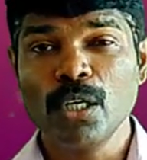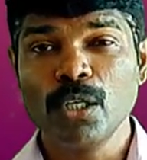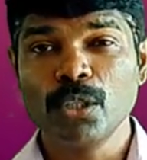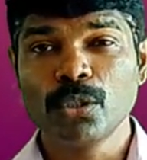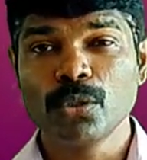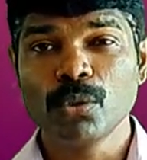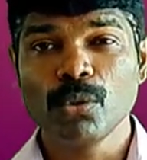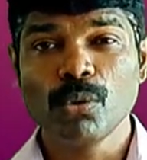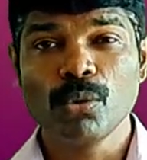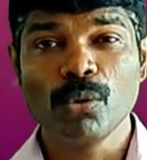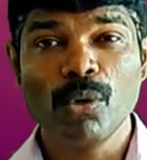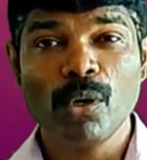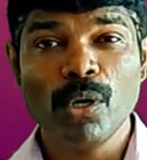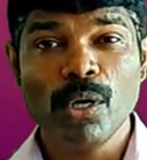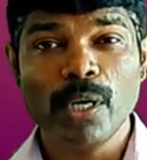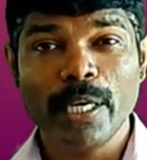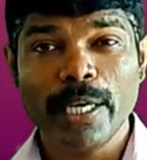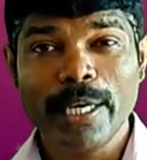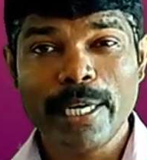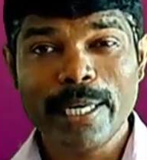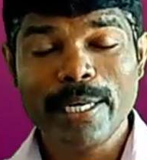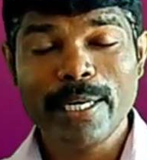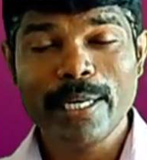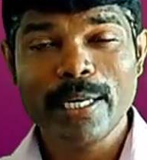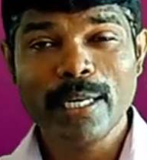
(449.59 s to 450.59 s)
So
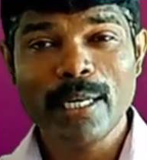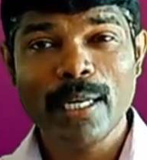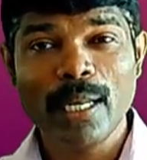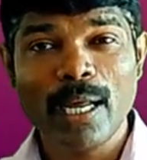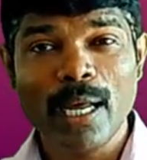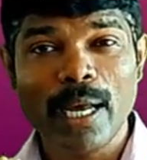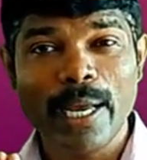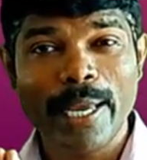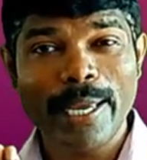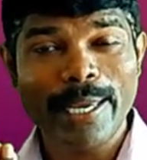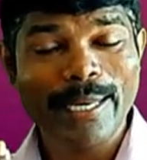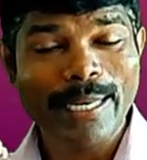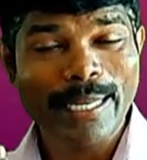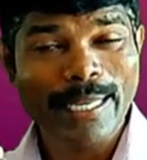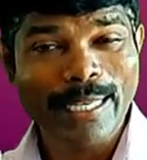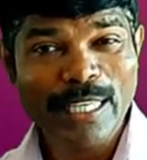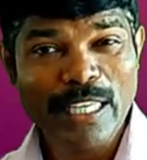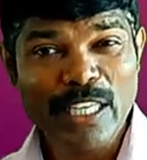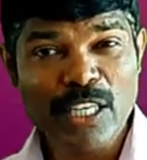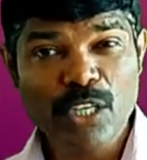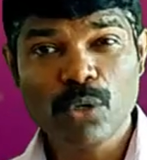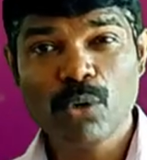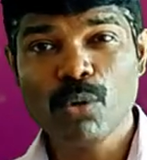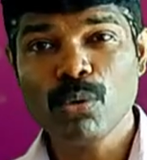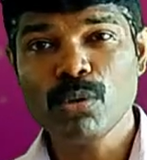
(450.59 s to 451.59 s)
in an
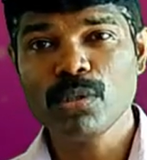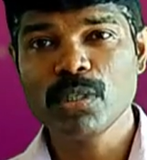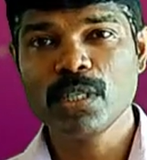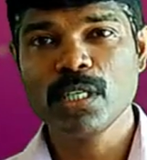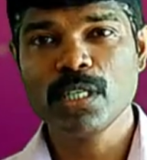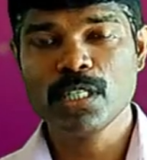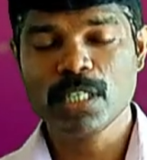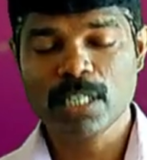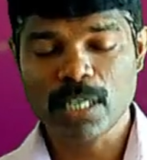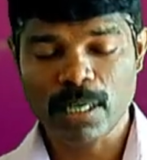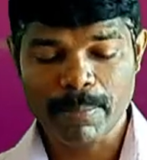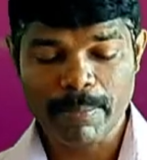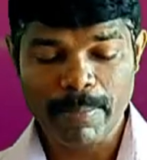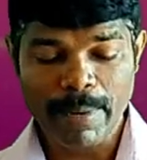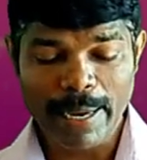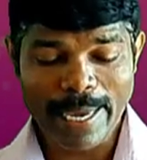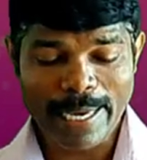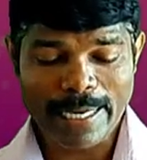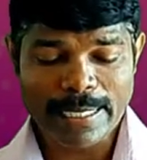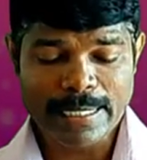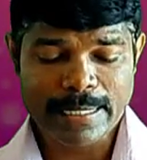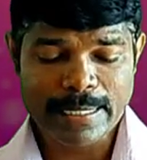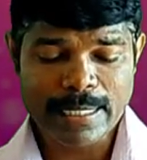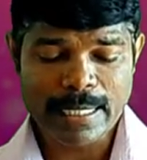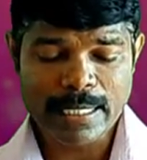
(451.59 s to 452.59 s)
ecosystem,
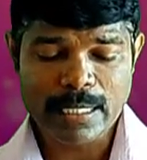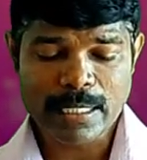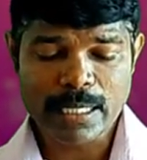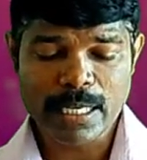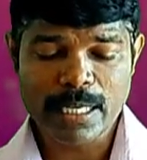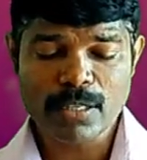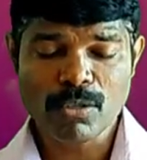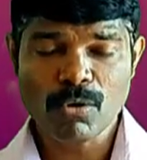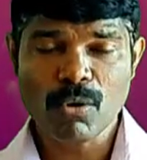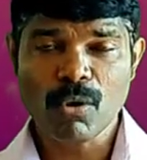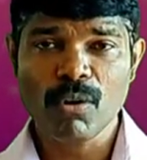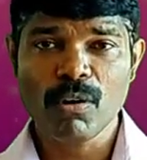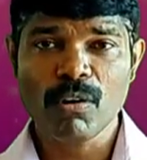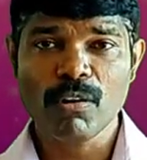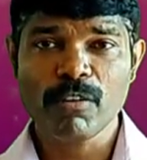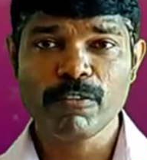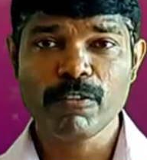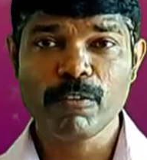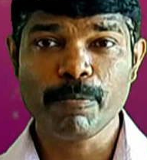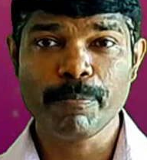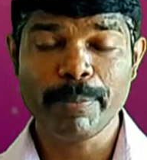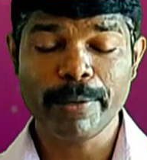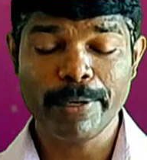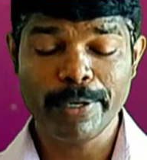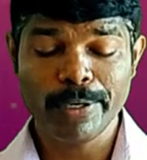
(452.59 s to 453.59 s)
existence
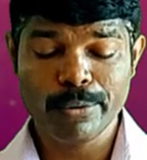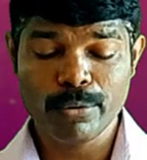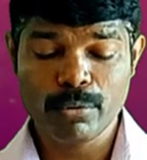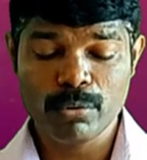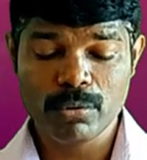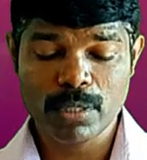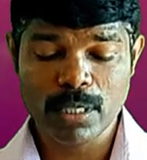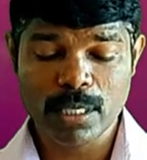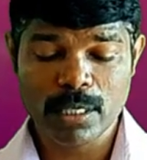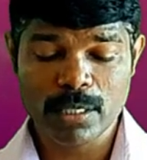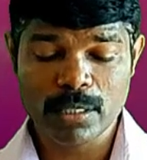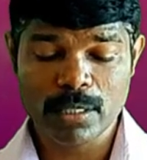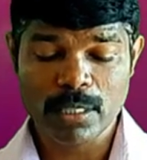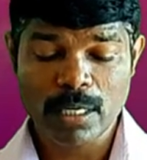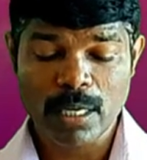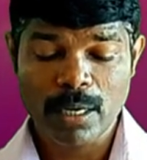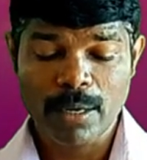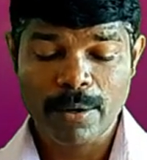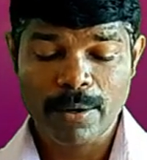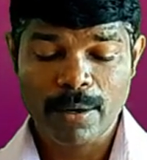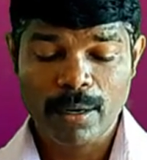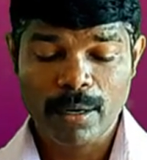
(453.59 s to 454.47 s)
of producers,